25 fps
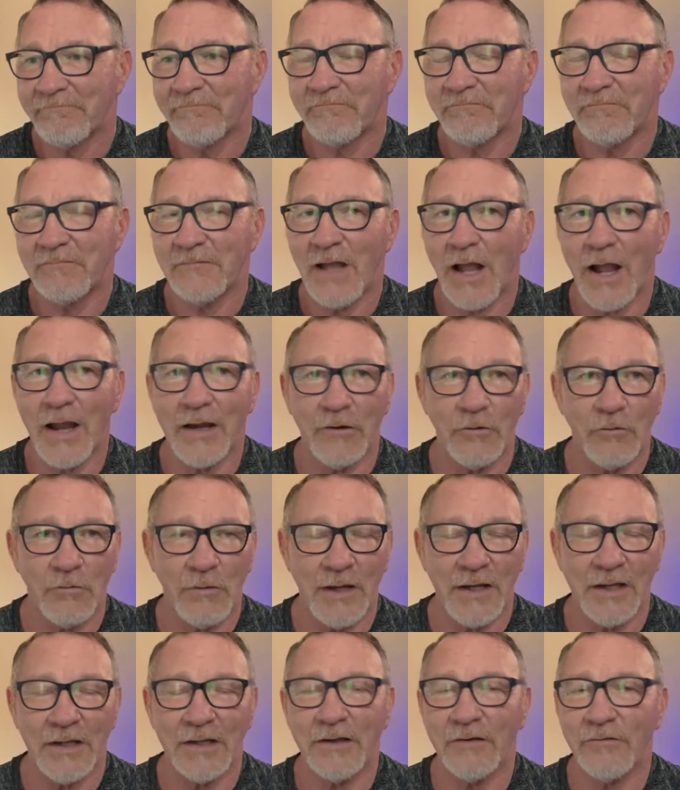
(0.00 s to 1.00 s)

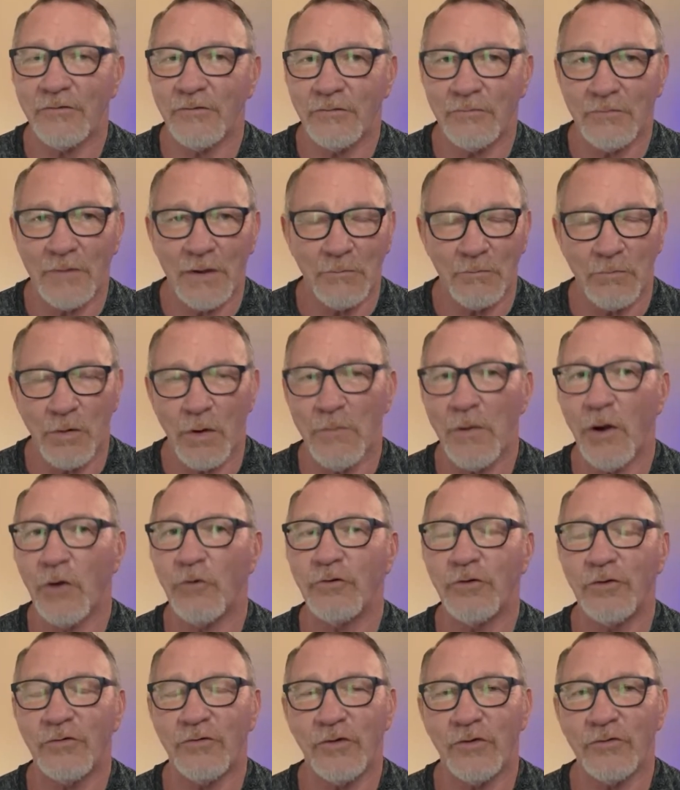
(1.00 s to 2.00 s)
hiring and
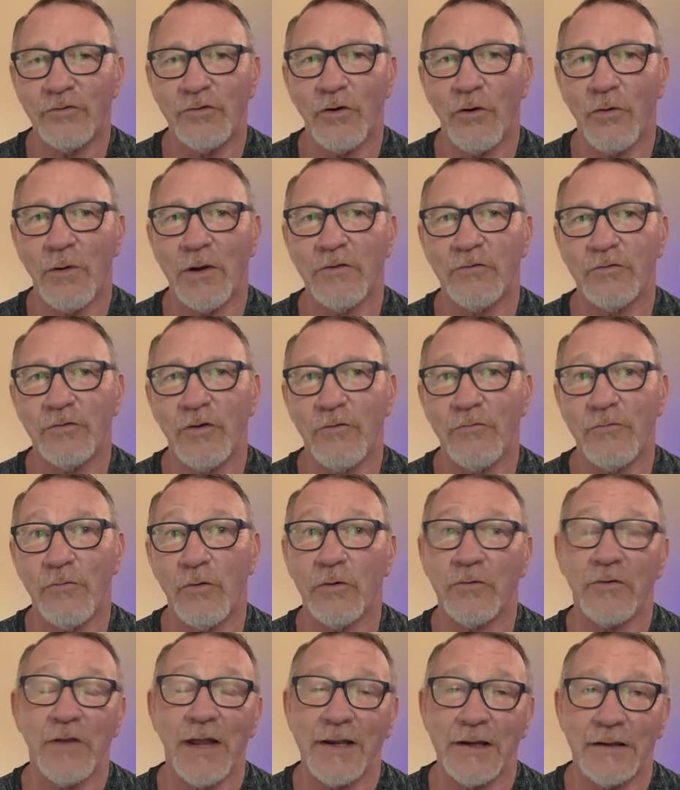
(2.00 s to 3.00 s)
promotions and so on and so forth,
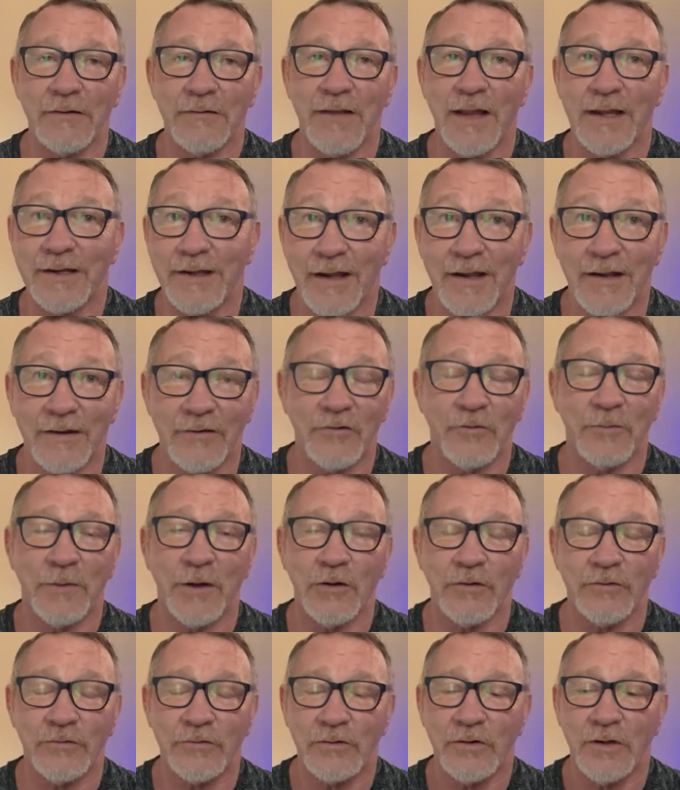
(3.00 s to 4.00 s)
like I
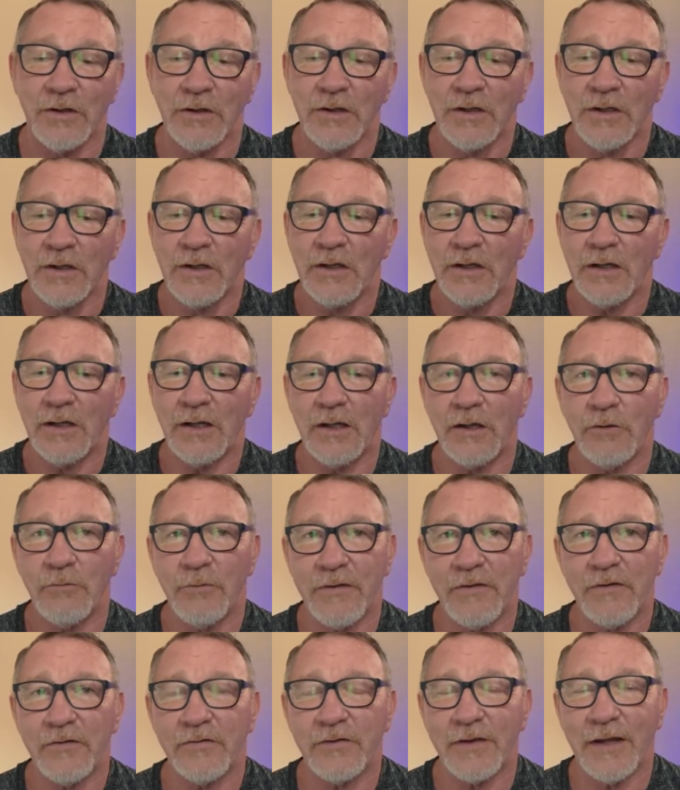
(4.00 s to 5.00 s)
experienced with
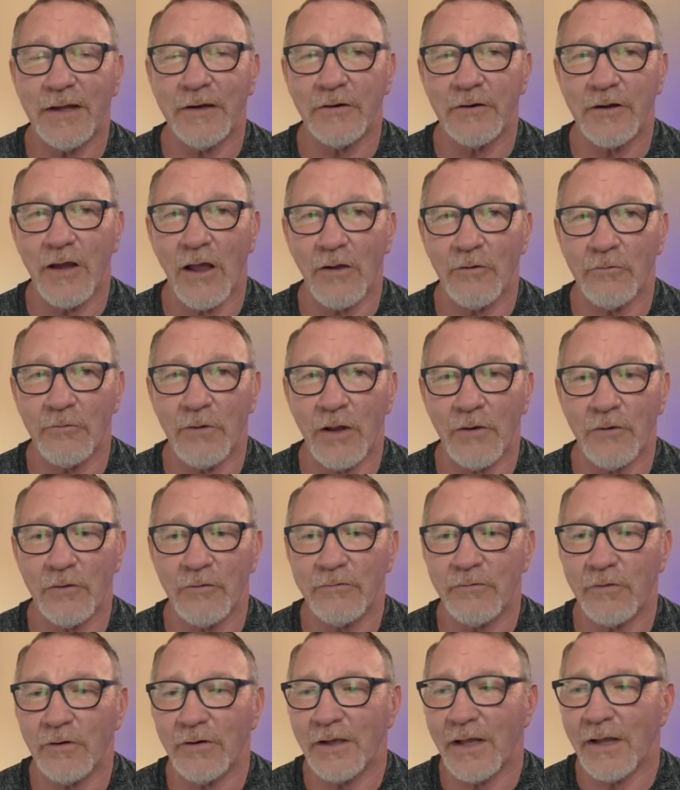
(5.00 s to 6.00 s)
the state of Colorado
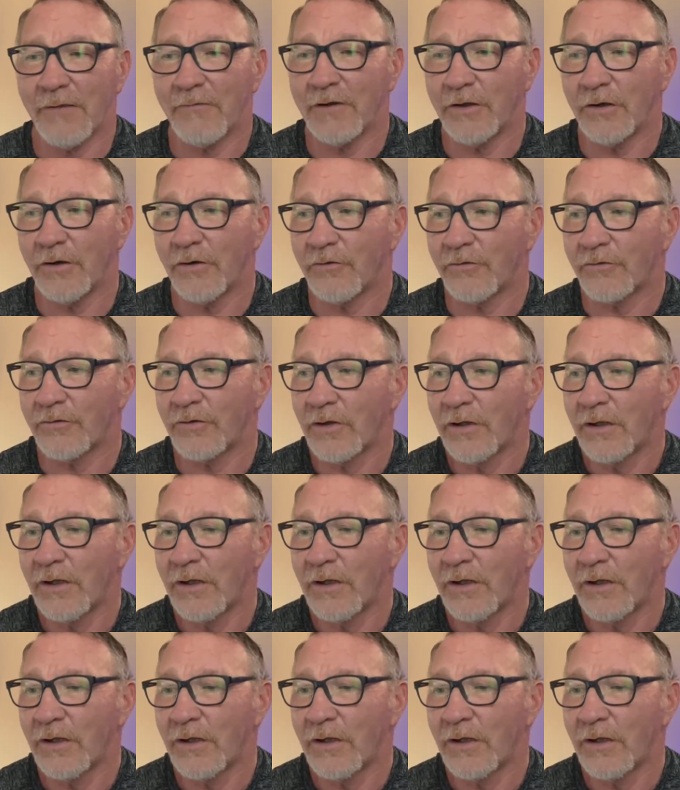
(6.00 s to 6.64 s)
for 11 years.